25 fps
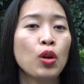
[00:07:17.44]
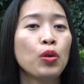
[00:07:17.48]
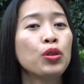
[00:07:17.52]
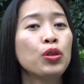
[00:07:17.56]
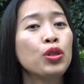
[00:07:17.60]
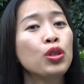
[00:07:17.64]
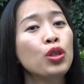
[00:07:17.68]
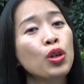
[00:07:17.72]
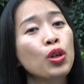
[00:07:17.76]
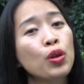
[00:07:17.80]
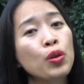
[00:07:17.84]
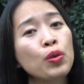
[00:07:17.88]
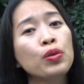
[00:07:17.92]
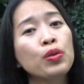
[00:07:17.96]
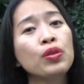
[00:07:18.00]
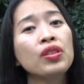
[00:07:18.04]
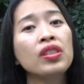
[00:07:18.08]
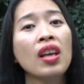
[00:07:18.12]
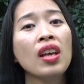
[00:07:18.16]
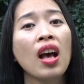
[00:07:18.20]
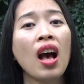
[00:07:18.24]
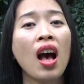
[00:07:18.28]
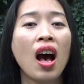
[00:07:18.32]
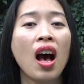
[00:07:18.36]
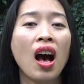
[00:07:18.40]
choose
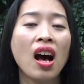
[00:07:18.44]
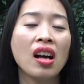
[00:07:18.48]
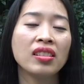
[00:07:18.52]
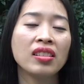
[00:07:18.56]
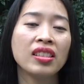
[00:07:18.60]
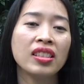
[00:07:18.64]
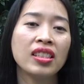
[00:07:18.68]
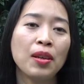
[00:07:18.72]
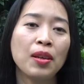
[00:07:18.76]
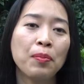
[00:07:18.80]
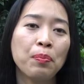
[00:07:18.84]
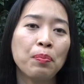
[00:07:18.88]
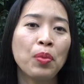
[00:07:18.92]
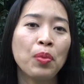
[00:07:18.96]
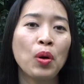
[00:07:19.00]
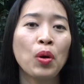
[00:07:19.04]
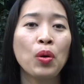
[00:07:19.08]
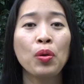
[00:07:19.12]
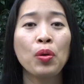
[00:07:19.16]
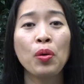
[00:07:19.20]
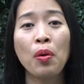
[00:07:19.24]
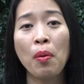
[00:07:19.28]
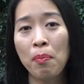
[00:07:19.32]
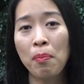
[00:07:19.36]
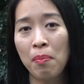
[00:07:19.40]
a
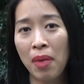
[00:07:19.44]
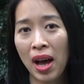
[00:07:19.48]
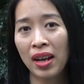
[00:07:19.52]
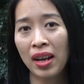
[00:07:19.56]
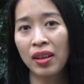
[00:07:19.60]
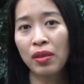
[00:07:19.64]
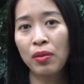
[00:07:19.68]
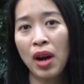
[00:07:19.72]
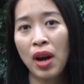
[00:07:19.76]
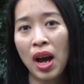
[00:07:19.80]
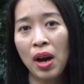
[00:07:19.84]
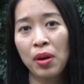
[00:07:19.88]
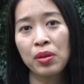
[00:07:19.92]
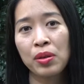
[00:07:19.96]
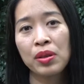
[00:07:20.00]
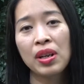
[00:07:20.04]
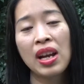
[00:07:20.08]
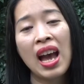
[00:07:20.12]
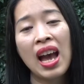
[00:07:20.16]
simple background,